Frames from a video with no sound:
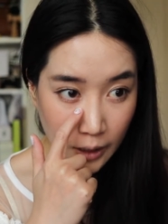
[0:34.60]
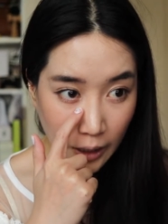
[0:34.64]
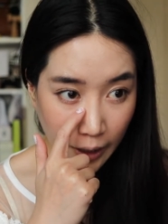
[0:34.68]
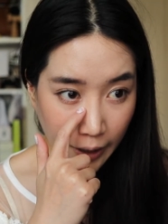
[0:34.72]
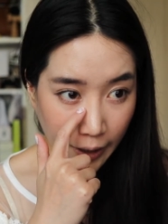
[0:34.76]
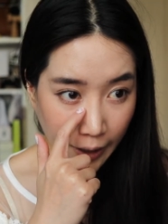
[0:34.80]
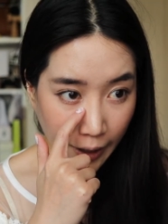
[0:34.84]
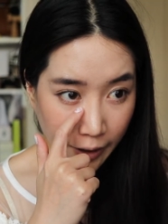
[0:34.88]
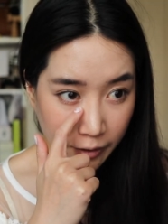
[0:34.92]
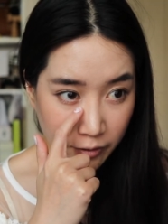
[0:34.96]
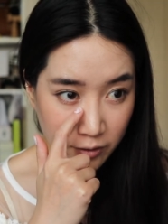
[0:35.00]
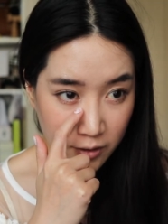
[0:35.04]

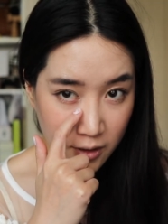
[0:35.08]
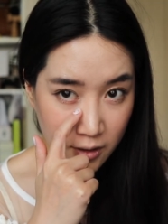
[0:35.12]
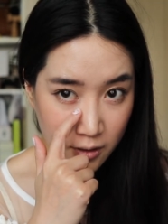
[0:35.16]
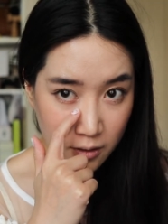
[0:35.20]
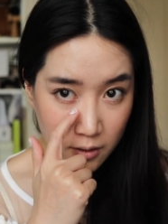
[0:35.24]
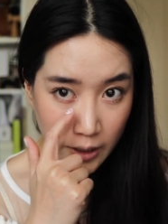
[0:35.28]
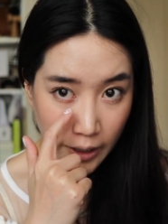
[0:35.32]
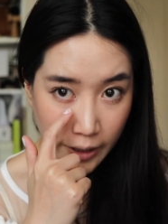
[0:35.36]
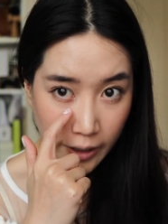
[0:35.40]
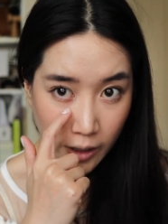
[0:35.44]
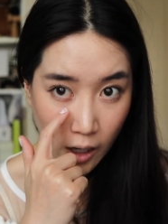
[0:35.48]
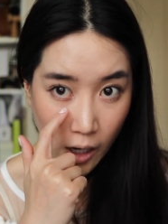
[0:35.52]
I have
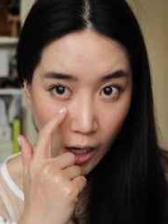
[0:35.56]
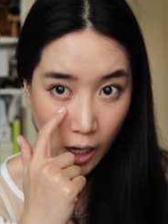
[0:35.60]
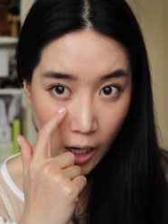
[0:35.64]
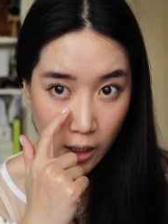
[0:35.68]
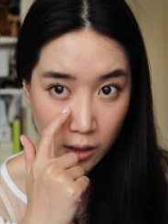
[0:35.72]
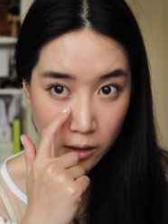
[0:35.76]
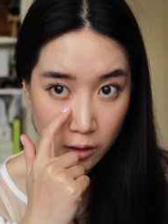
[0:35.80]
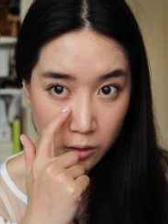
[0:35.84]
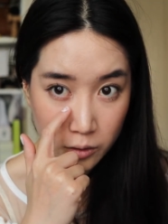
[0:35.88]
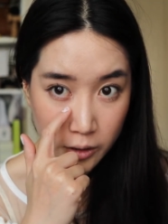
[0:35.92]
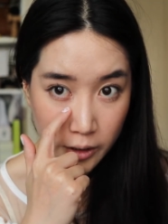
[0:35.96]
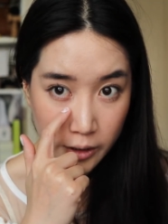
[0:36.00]
slight
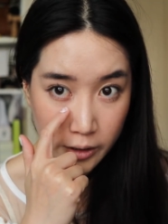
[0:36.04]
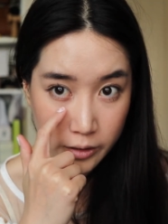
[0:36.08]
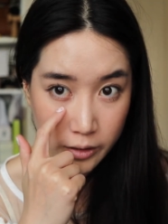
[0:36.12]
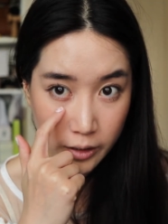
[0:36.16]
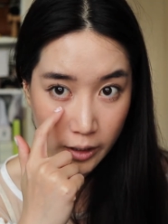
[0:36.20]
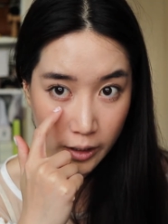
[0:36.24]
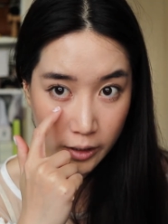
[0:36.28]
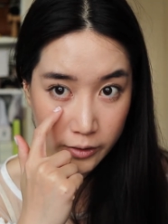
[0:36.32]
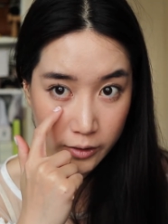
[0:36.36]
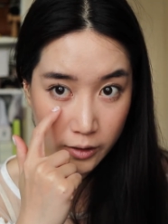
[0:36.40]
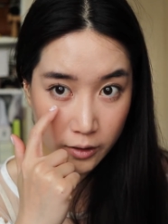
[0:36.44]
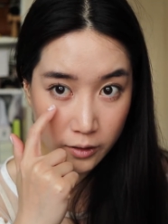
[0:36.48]
hollowness
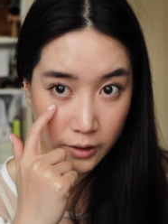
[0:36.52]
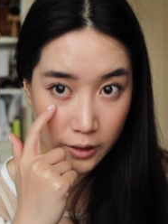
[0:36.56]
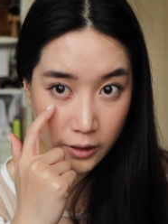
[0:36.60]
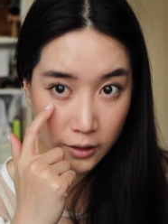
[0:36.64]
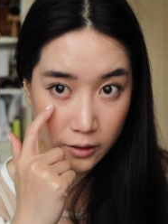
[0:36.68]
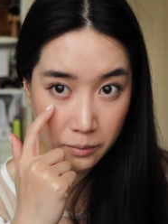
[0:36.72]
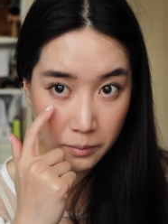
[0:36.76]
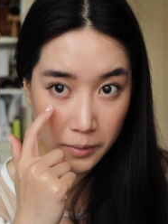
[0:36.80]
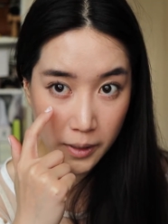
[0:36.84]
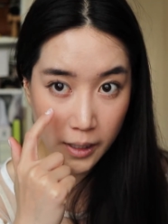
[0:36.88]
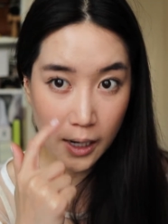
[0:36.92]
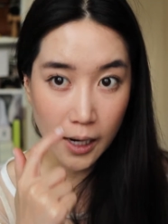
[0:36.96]

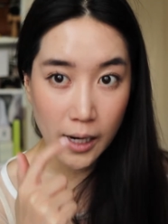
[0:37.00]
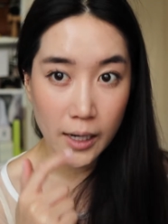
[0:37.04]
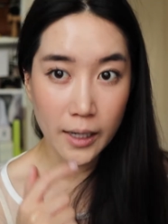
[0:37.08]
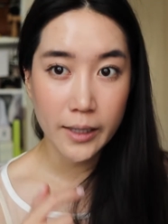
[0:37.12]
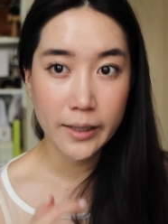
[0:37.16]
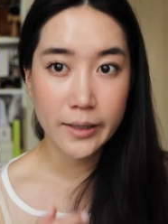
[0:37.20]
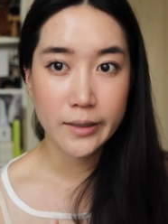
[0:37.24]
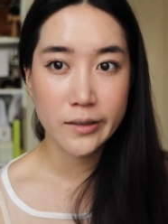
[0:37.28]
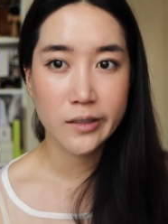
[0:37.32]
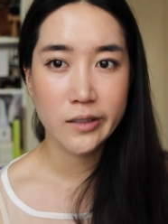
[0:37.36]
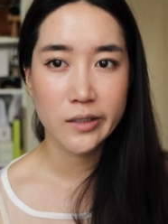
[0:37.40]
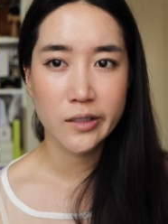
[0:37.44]
underneath my
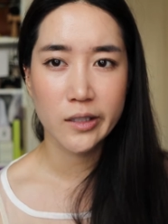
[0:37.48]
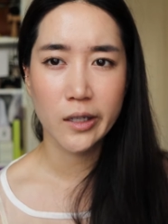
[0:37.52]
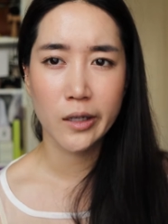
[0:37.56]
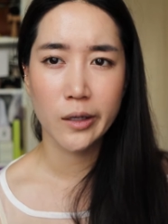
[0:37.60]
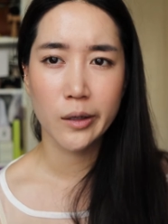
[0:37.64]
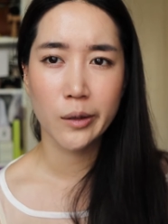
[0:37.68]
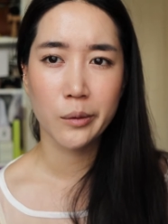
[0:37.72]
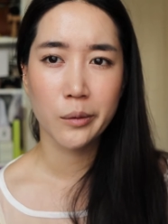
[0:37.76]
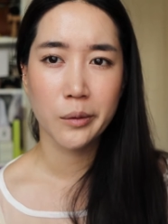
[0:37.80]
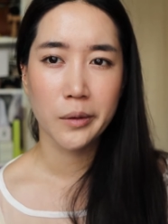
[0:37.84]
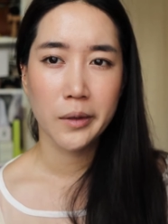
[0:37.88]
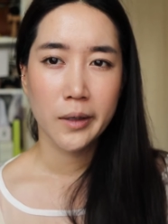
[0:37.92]
eyes.
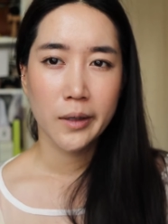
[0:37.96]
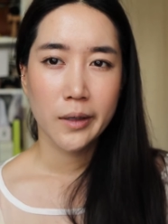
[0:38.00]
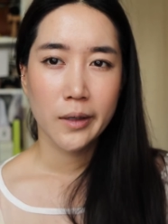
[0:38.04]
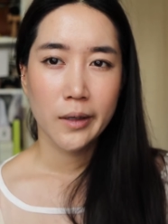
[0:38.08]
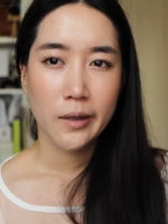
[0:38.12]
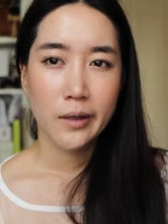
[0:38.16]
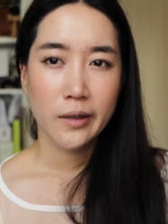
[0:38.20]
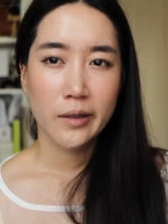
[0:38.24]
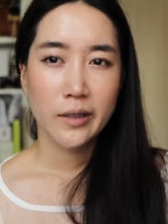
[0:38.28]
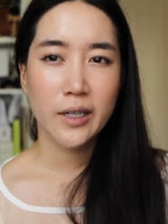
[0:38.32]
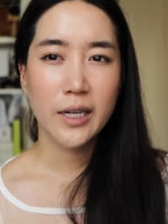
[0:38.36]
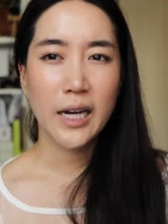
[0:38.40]
So
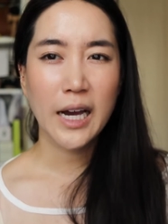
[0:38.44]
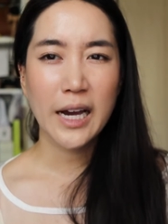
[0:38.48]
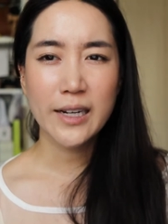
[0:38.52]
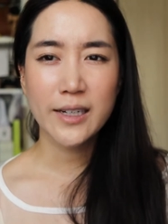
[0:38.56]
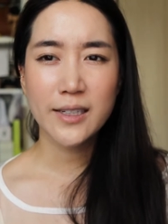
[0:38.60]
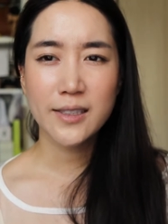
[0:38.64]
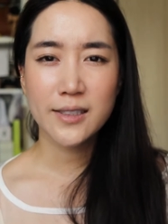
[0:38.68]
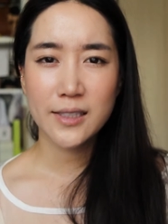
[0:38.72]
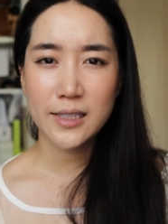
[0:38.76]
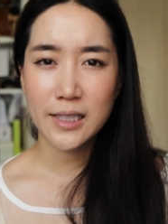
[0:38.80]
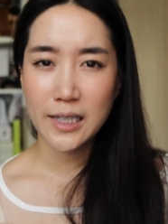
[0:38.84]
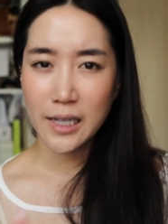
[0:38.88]
you can
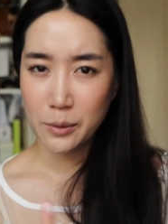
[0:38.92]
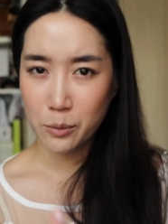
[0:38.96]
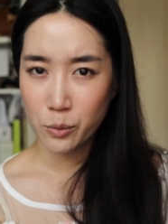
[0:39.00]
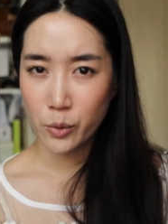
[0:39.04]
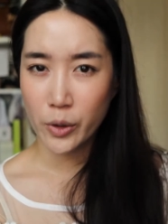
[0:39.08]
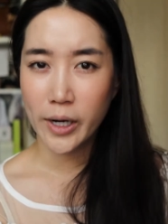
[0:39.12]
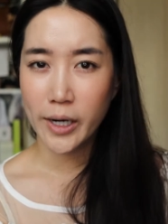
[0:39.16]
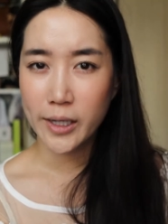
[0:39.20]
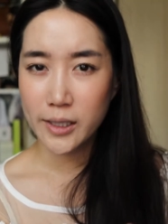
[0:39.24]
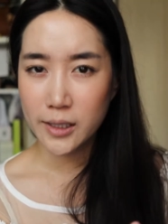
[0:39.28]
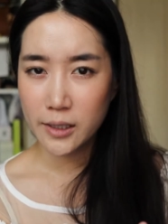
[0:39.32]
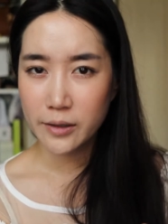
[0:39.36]
kind of see I'm
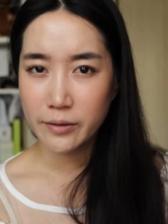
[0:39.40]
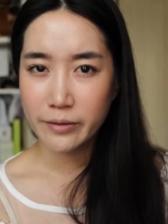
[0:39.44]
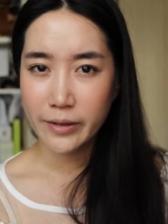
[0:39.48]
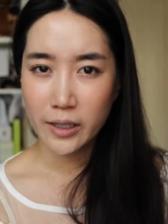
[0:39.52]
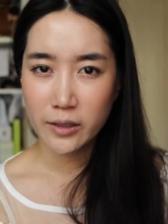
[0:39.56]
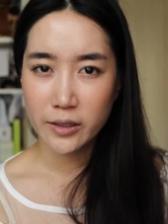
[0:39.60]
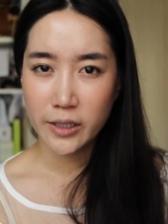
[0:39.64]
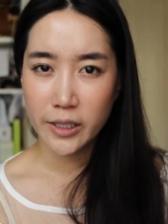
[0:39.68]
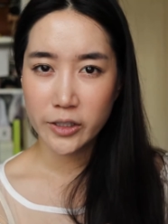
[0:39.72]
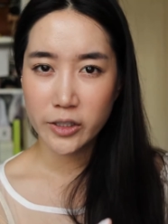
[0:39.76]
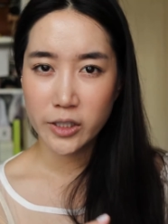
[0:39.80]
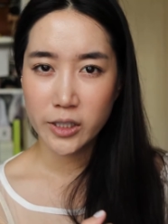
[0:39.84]
wearing the
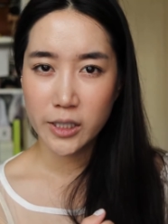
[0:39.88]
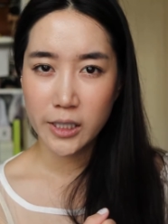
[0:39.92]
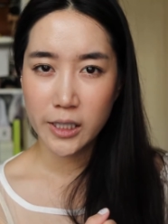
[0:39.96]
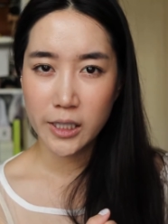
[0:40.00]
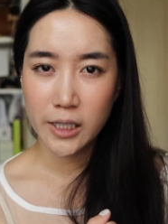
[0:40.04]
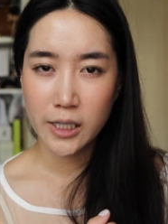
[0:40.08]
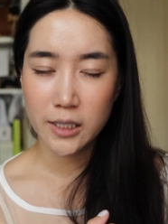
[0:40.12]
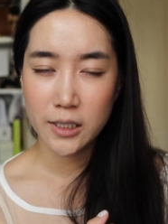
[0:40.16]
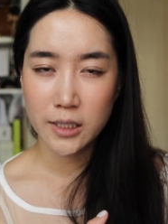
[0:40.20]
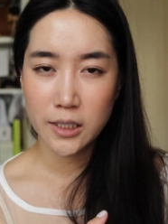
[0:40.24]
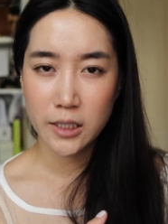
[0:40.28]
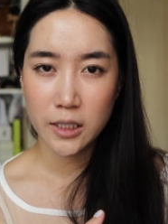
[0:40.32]
foundation and
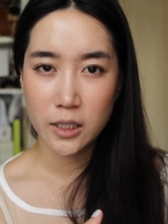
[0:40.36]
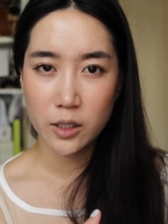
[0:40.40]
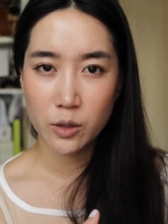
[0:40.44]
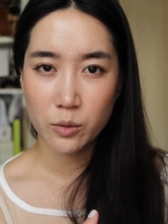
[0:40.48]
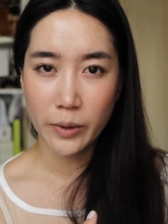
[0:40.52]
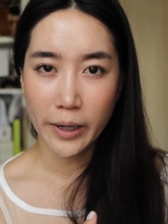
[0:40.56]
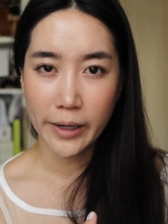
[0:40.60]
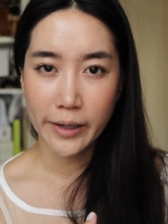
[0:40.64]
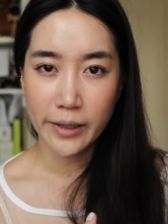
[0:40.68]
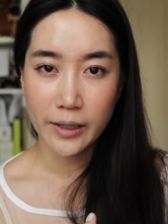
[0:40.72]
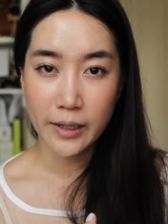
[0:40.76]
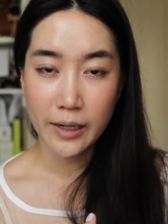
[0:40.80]
concealer
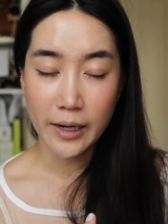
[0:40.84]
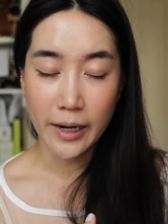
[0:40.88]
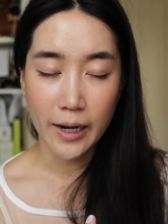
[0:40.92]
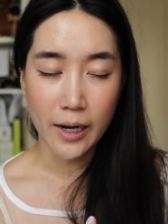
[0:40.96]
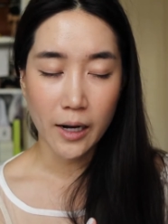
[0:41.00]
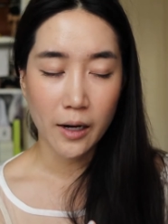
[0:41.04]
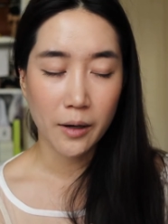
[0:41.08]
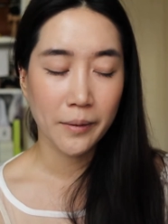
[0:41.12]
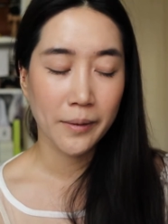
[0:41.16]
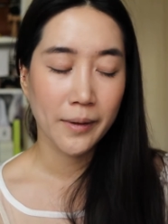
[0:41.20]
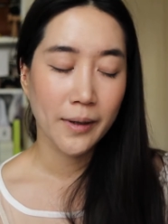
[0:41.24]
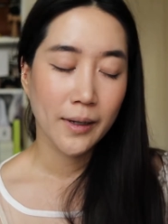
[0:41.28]
right
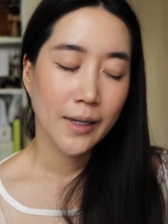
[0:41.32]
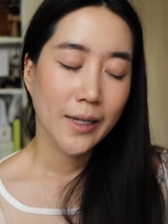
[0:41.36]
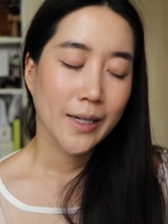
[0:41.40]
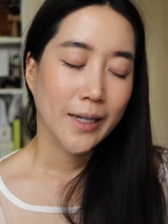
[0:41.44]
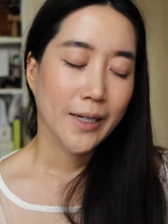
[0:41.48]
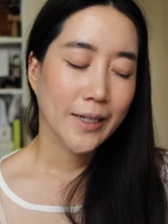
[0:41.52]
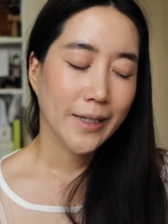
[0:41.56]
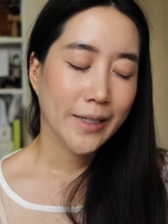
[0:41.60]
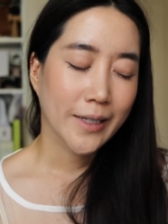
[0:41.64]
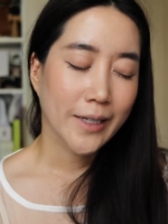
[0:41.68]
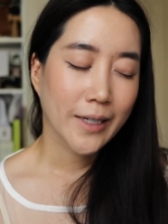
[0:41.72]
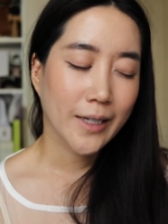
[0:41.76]
now.
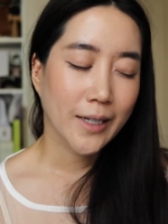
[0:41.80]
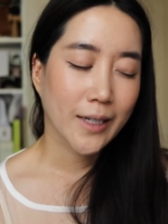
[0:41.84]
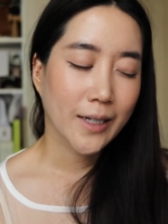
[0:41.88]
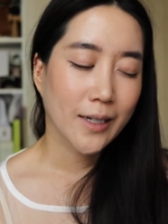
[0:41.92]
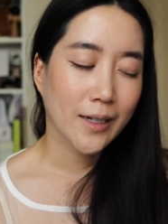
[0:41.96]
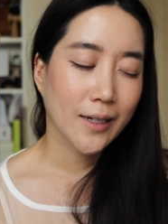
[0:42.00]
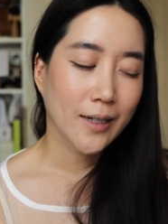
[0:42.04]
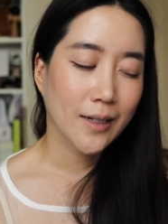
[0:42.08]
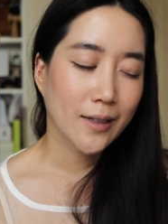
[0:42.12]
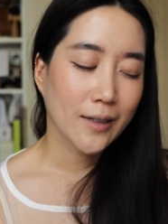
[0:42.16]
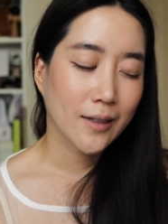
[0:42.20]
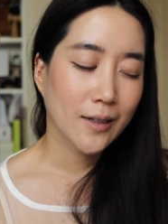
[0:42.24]

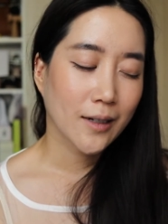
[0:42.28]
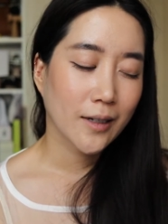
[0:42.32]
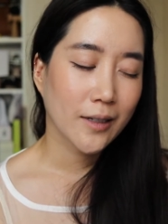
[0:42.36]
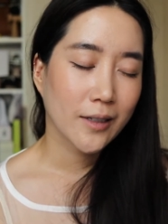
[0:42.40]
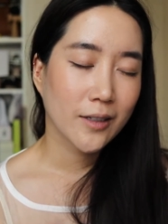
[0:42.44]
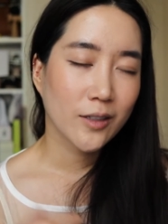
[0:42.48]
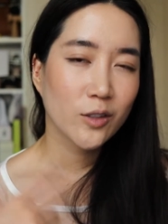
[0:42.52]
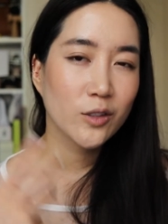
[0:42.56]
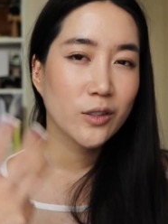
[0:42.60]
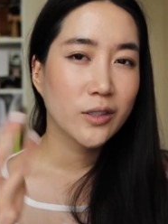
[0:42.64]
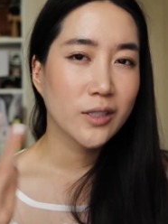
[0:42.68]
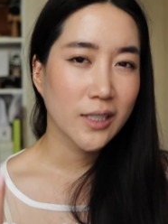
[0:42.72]
And
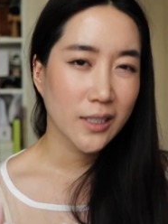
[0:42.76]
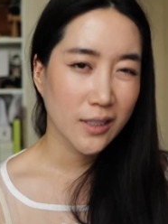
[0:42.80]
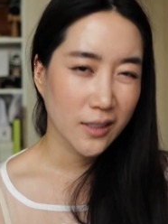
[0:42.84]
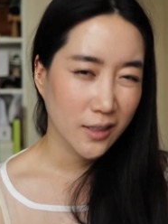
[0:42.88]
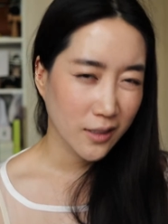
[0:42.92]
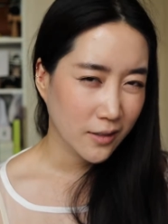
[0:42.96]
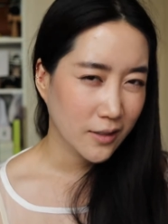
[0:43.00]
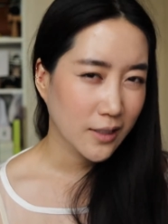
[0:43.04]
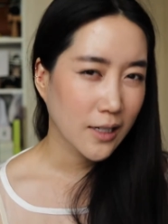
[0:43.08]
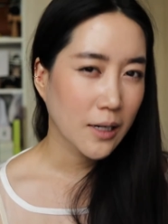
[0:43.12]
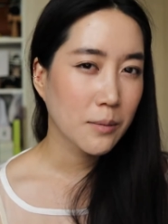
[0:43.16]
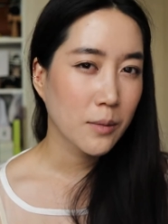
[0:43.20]
you'll see in
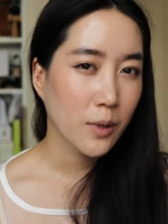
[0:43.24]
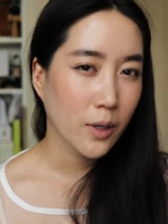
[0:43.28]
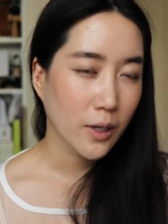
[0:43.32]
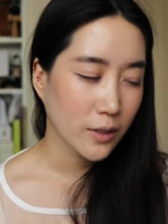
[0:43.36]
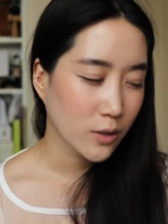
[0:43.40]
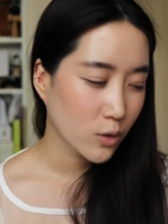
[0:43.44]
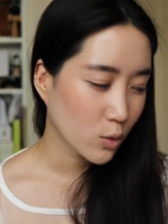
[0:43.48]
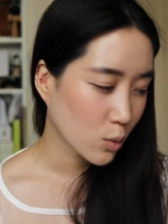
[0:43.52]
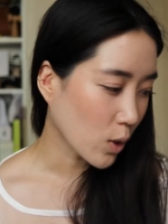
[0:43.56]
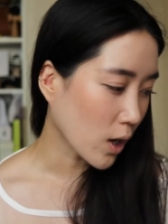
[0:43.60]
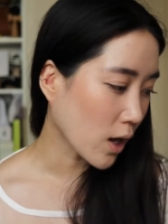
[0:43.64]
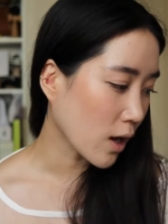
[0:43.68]
the demo
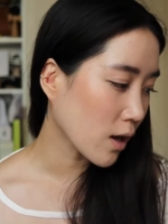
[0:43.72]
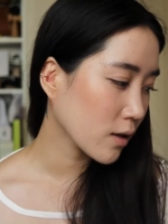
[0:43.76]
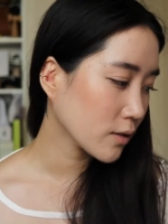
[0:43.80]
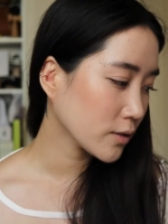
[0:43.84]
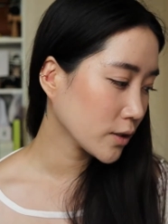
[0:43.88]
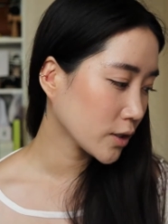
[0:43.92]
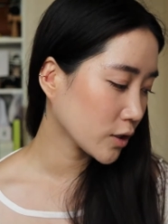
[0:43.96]
as well.